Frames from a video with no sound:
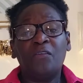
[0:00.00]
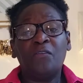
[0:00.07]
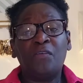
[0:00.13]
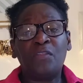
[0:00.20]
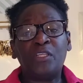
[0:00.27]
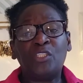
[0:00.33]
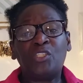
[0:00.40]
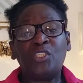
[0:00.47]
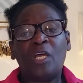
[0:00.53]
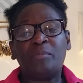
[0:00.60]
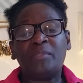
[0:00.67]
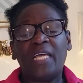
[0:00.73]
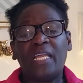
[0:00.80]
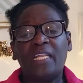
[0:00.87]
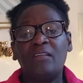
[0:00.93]
For the job
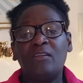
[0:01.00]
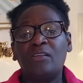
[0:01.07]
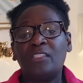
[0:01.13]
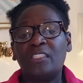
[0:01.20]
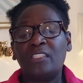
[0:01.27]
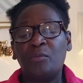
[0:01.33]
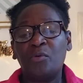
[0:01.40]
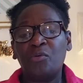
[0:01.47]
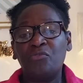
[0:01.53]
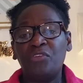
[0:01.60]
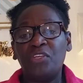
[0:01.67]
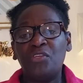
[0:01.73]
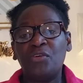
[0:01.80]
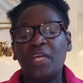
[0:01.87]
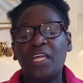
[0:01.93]
title or summary,
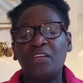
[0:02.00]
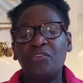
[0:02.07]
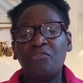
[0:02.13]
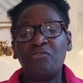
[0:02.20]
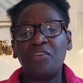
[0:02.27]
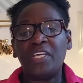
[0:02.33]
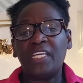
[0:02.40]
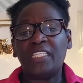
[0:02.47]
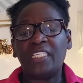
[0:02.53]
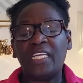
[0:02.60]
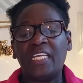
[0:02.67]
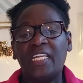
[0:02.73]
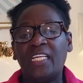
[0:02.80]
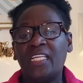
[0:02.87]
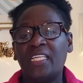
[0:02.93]
you can create
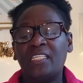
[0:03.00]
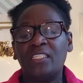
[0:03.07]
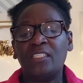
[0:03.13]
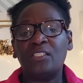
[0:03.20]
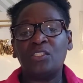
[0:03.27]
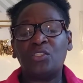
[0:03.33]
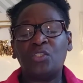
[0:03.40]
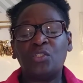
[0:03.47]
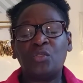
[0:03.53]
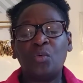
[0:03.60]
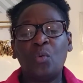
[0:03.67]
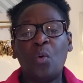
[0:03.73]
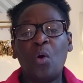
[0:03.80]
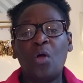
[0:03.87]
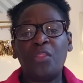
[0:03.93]
a little
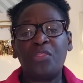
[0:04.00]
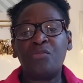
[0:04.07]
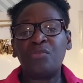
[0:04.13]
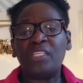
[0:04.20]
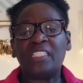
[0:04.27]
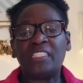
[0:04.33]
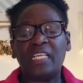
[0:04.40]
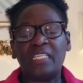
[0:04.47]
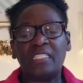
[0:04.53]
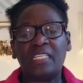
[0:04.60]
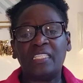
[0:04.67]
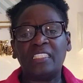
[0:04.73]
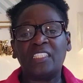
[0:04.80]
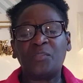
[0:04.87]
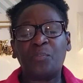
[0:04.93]
2 or 3
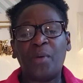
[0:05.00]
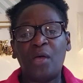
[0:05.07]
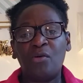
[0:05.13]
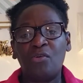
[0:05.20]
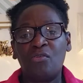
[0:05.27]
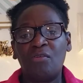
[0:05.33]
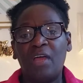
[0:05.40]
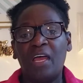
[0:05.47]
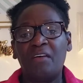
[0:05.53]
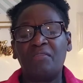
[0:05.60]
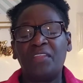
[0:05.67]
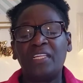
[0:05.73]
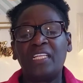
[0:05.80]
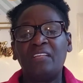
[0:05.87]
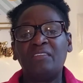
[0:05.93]
sentence paragraph
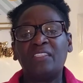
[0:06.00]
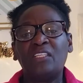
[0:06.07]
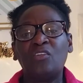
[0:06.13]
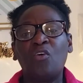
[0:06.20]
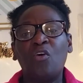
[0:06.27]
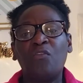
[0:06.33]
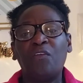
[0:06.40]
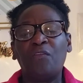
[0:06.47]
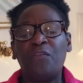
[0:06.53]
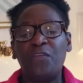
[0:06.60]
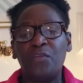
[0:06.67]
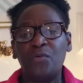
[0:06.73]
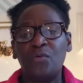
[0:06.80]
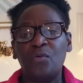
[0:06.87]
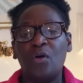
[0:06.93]
that gives an
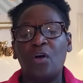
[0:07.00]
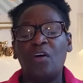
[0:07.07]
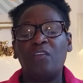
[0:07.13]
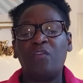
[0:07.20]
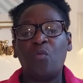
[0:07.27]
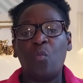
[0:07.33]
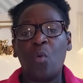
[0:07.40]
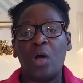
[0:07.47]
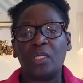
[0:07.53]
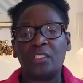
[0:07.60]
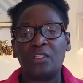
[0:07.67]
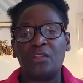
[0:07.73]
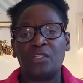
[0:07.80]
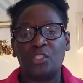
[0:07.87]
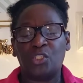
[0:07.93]
overview of
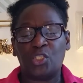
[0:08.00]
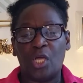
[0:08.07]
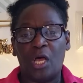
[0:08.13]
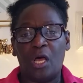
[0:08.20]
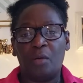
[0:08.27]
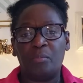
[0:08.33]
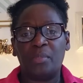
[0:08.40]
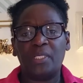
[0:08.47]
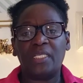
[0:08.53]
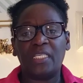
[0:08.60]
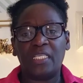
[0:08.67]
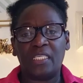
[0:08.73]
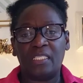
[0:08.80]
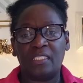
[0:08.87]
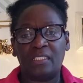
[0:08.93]
what the job
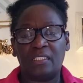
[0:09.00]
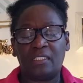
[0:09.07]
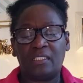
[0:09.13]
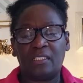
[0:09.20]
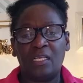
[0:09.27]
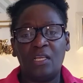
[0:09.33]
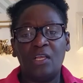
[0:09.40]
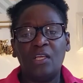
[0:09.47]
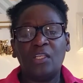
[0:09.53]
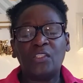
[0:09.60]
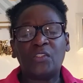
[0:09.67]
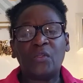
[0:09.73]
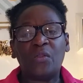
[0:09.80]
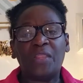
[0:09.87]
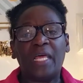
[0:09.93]
is,
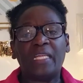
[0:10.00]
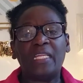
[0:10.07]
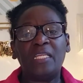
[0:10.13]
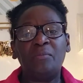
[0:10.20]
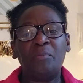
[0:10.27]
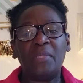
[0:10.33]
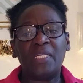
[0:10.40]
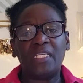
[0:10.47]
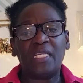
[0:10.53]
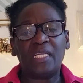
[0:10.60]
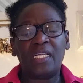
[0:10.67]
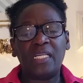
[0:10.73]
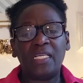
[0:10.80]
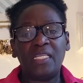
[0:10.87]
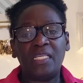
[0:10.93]
so that
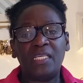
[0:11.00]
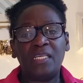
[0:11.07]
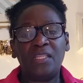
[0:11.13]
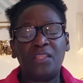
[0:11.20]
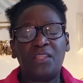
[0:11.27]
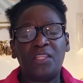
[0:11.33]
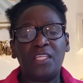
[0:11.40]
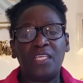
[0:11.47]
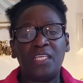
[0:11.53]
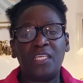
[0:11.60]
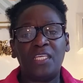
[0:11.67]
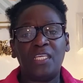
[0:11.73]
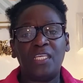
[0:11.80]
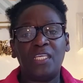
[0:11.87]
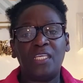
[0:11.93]
immediately
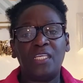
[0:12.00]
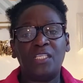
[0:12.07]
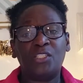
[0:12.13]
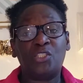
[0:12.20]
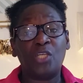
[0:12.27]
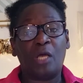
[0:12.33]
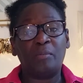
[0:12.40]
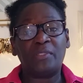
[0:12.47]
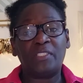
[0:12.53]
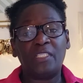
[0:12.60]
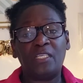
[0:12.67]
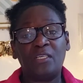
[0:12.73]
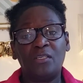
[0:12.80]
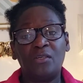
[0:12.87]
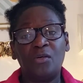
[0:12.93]
the job
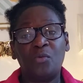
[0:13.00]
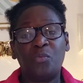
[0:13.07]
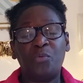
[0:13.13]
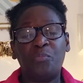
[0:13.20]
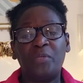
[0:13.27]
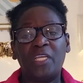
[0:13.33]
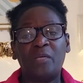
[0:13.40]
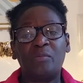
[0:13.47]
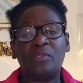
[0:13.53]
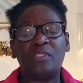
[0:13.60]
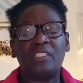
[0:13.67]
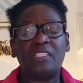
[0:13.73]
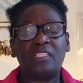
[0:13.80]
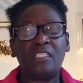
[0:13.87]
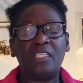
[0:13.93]
seeker would be able to
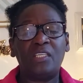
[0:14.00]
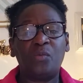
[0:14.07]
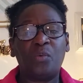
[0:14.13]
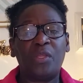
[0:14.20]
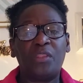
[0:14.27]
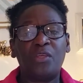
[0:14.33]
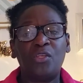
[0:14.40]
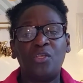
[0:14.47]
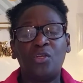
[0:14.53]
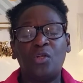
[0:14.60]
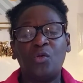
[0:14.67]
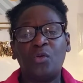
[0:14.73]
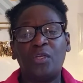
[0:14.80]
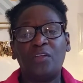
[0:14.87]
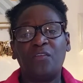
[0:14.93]
see whether you're
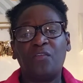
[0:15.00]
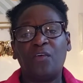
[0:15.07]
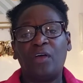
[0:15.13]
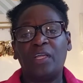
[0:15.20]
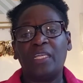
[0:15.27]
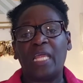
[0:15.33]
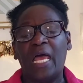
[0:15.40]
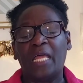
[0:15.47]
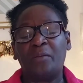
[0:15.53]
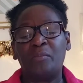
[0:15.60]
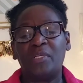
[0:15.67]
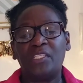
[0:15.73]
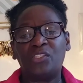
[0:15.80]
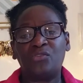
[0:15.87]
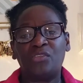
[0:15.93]
looking for an
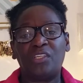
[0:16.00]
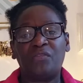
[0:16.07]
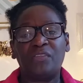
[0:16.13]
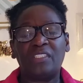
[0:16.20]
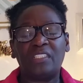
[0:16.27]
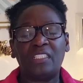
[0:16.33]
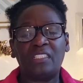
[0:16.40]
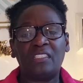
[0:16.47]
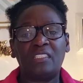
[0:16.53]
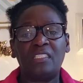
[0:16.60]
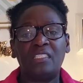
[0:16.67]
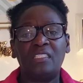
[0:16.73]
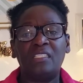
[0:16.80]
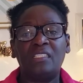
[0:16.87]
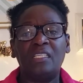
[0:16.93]
administrative
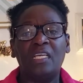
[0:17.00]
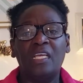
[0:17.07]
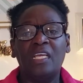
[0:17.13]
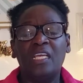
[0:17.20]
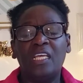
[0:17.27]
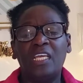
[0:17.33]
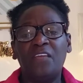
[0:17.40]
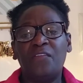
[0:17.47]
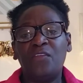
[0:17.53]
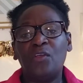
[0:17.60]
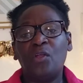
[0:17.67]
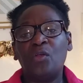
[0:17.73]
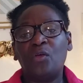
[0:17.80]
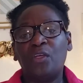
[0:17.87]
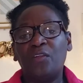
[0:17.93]
assistant, if you're
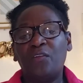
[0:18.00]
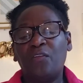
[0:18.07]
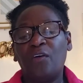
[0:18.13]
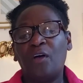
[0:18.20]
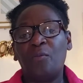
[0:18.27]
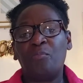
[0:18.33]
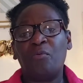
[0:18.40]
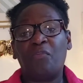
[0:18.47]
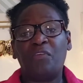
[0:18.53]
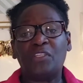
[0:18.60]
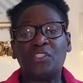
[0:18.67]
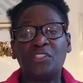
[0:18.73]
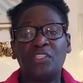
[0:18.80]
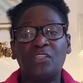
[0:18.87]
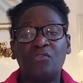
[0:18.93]
looking for a
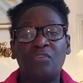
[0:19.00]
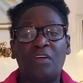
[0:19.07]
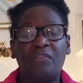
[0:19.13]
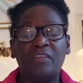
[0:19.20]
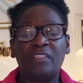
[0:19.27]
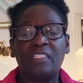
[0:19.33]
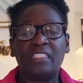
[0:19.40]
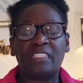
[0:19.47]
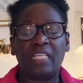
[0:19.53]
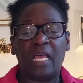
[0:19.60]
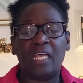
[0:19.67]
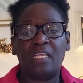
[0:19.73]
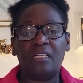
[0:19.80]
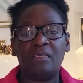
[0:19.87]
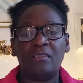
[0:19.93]
professional graphic
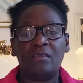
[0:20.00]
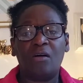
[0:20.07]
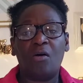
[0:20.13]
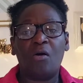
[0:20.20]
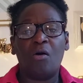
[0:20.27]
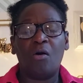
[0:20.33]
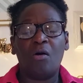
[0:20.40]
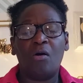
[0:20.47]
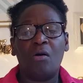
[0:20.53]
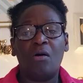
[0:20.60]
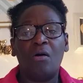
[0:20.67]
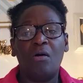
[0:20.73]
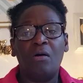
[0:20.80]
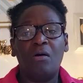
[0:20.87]
designer, or